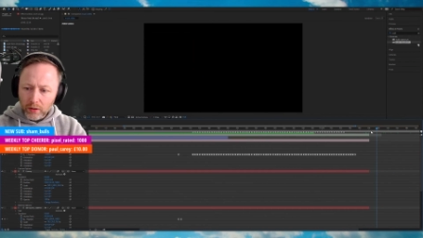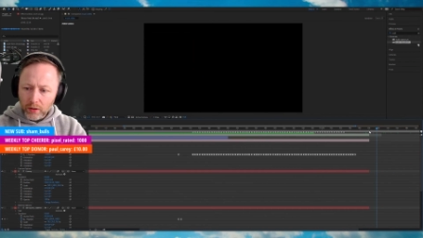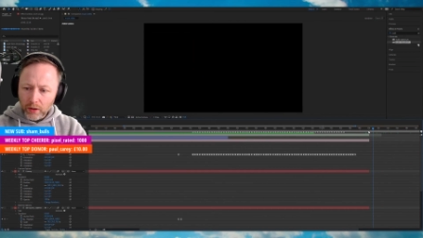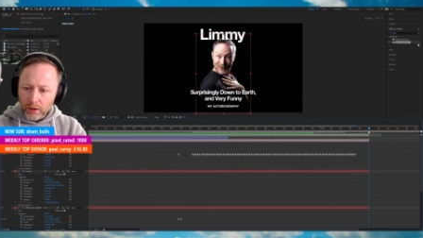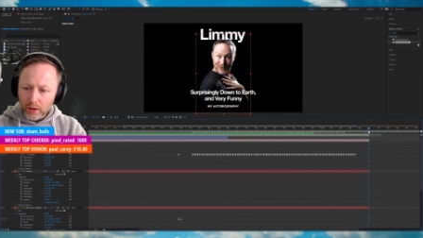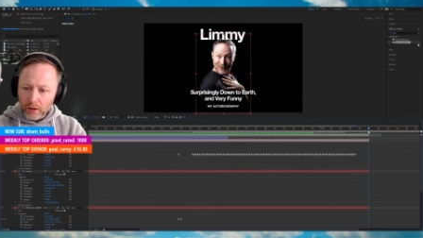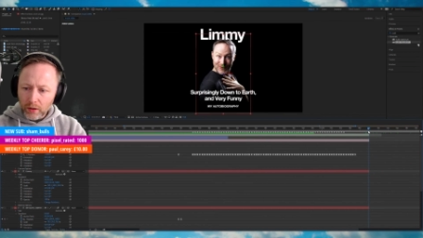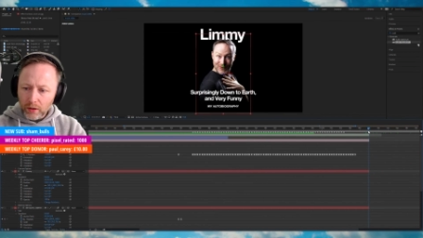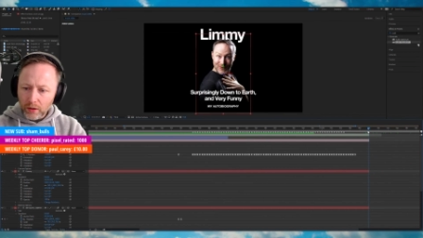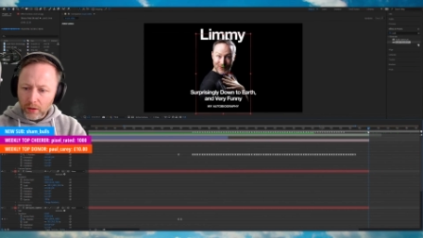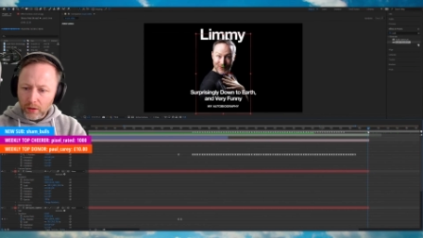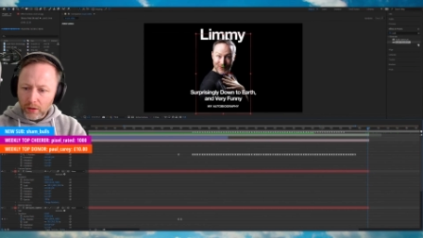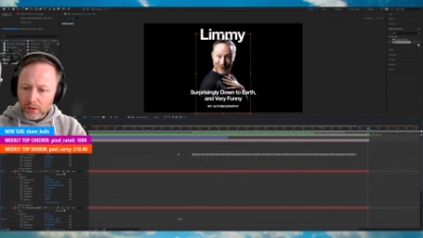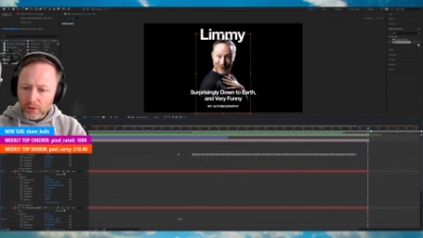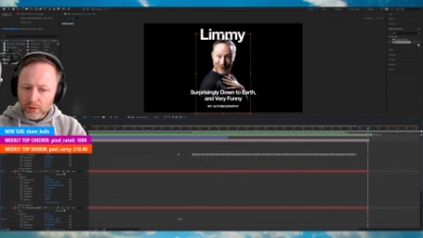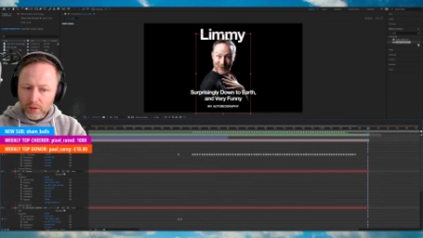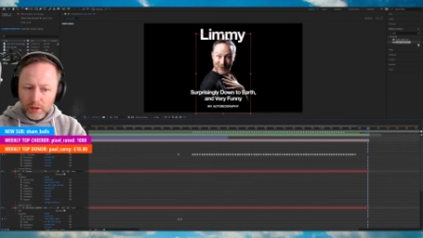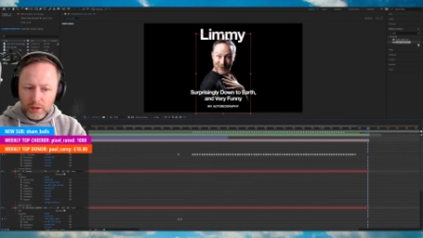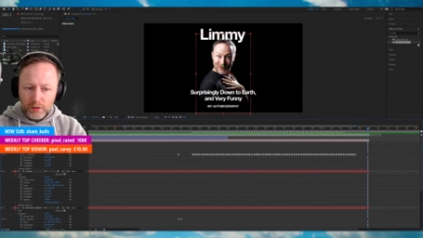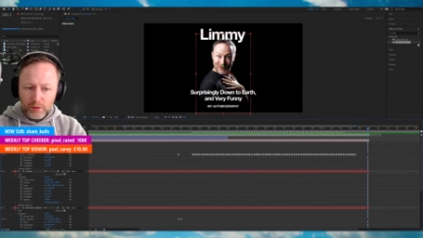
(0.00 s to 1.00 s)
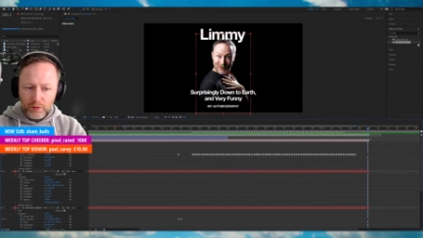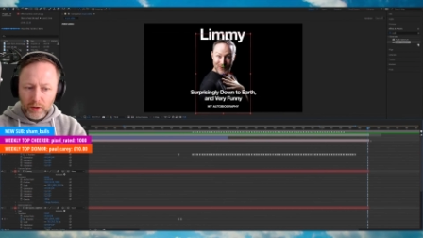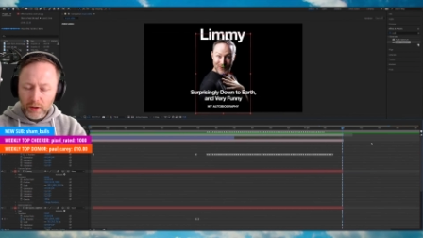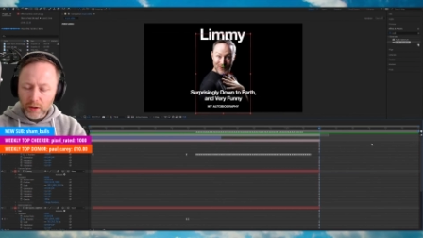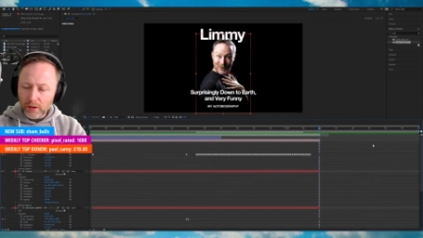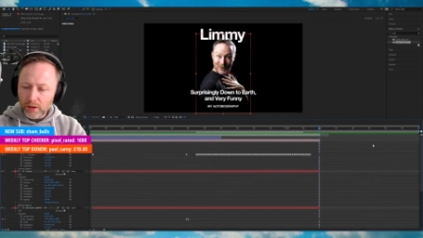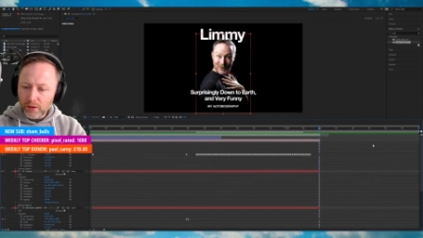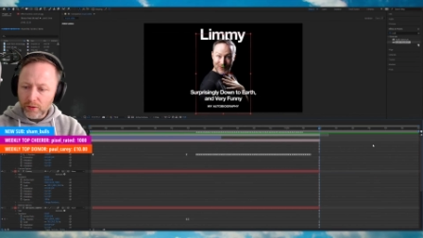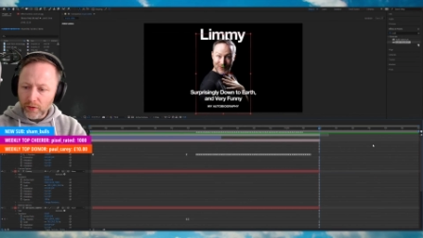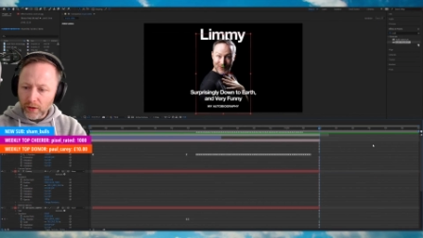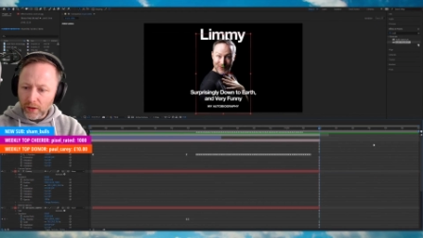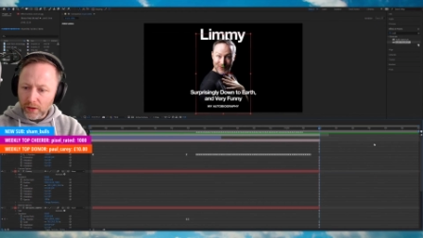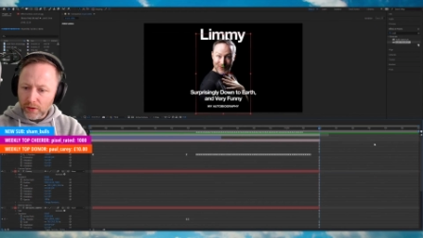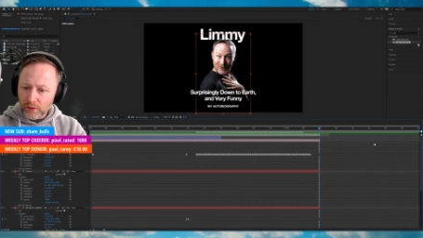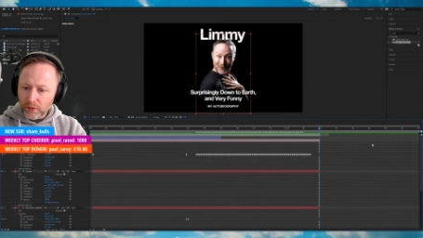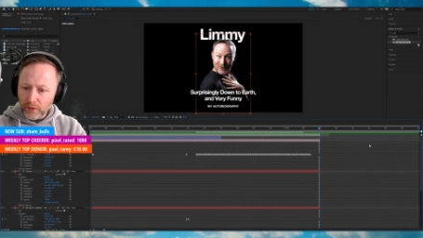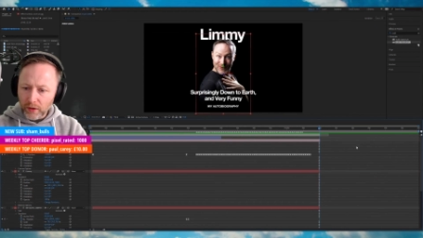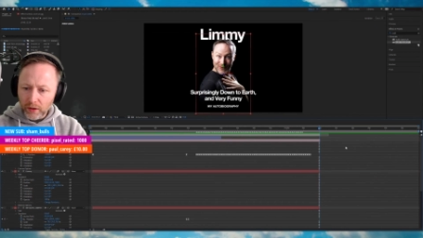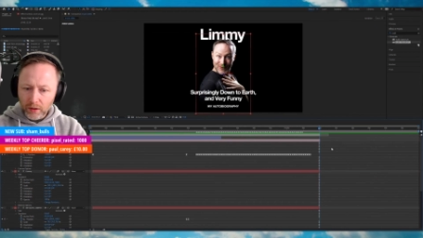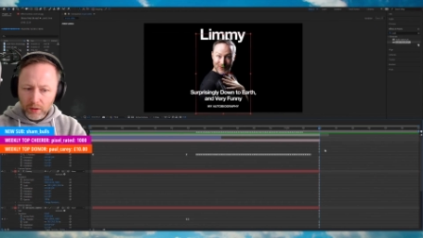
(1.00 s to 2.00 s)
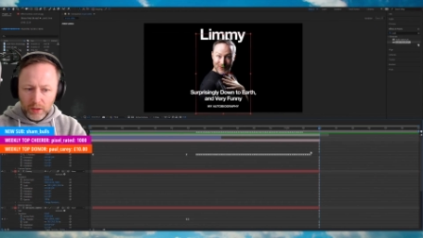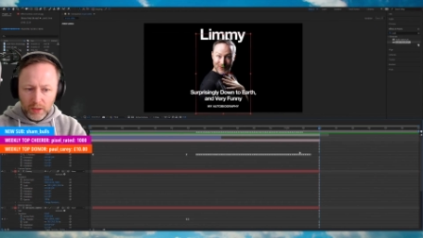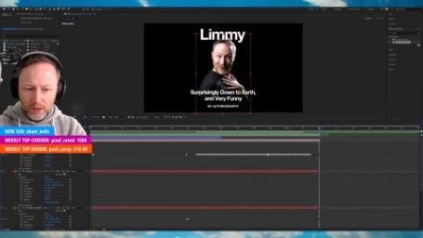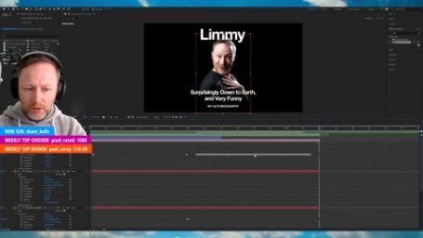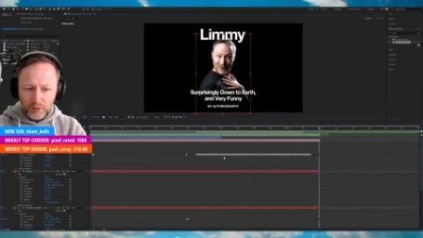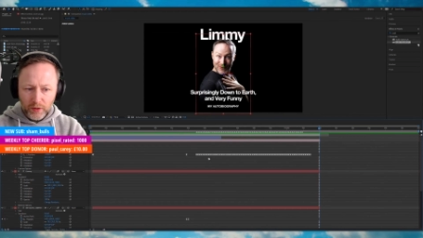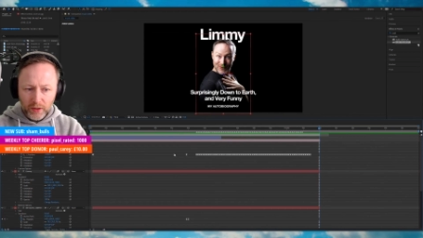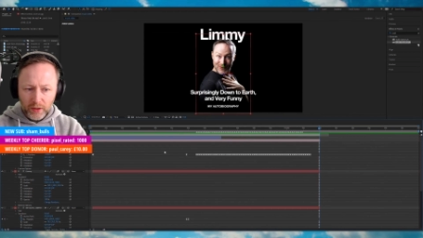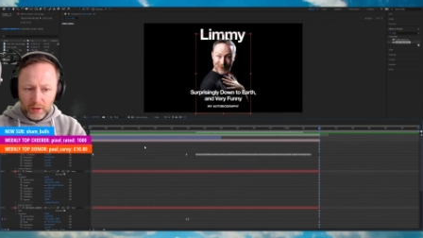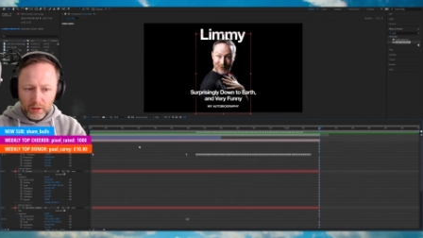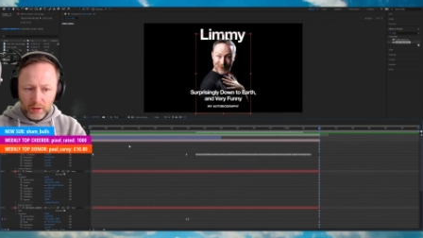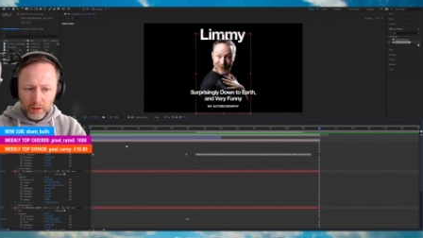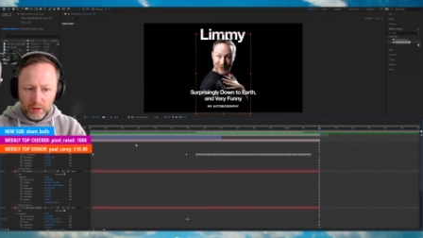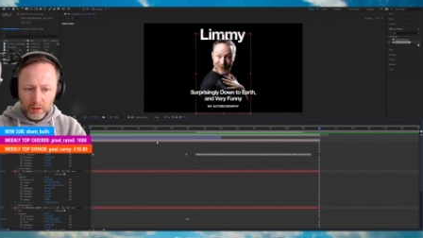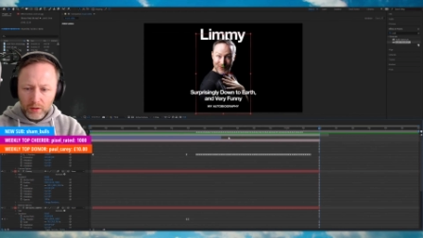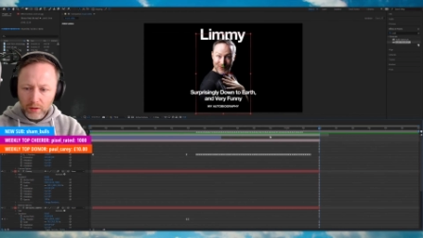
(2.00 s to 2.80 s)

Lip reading: Right. That's fine. That's fine. That's fine. That's fine.